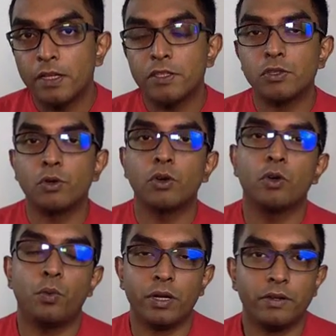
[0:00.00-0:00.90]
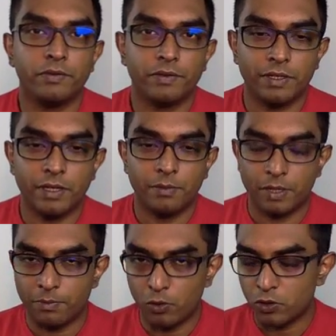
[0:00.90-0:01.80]
So one of
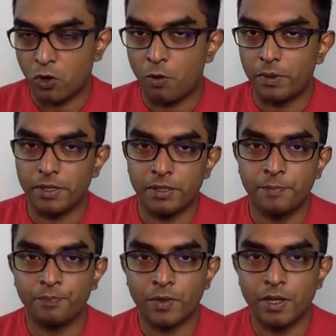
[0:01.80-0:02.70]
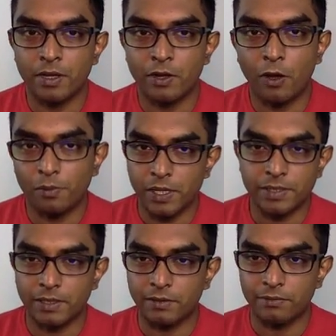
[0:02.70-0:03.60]
the most common
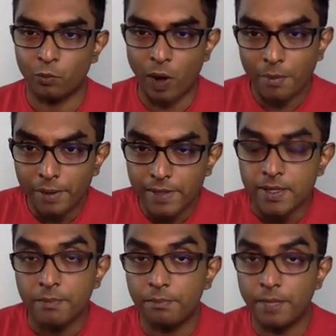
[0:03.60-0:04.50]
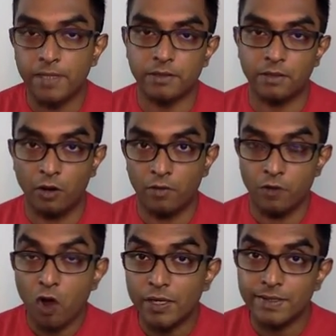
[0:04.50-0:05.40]
objects that vibrates and makes a lot of
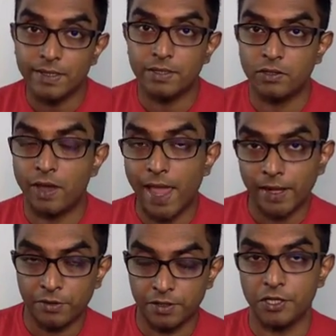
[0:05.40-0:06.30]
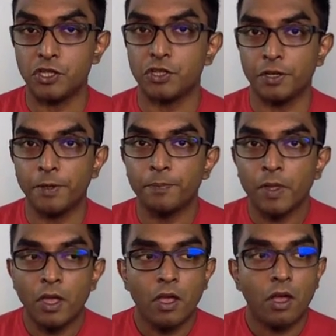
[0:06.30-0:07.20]
noise is your air conditioner.
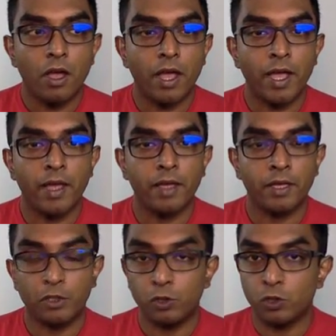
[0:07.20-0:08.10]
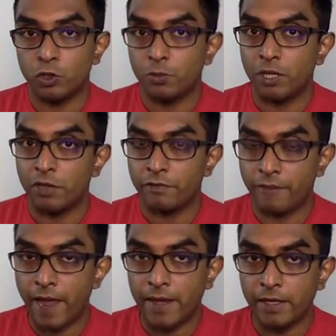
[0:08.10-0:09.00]
It could also be a
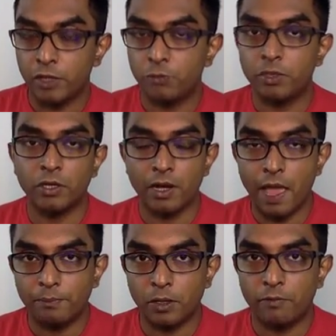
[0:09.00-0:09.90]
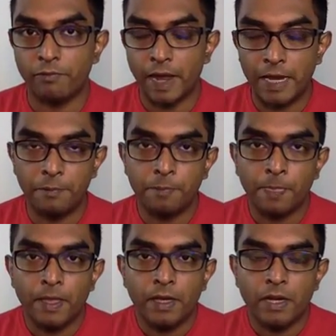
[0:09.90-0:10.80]
fan, it could be a laptop fan.
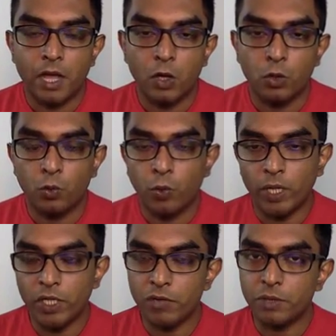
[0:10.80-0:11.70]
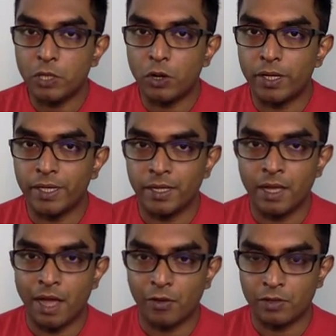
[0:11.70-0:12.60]
Now when you're recording
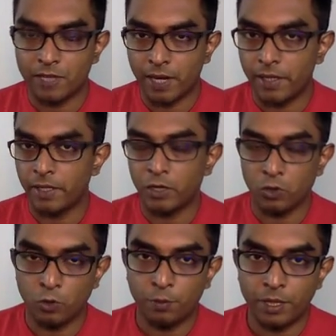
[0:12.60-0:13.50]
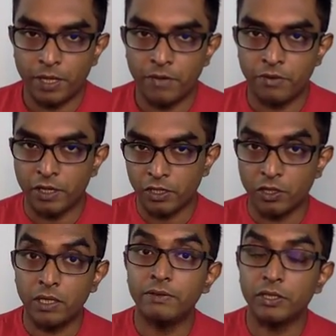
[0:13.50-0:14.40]
outside in an open area, in
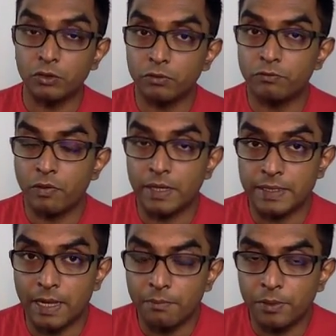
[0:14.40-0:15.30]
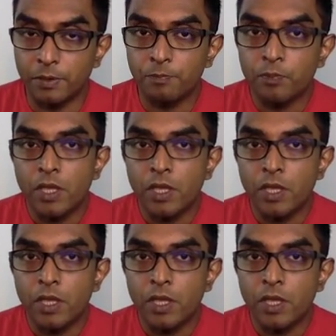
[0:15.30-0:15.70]
your living room for example,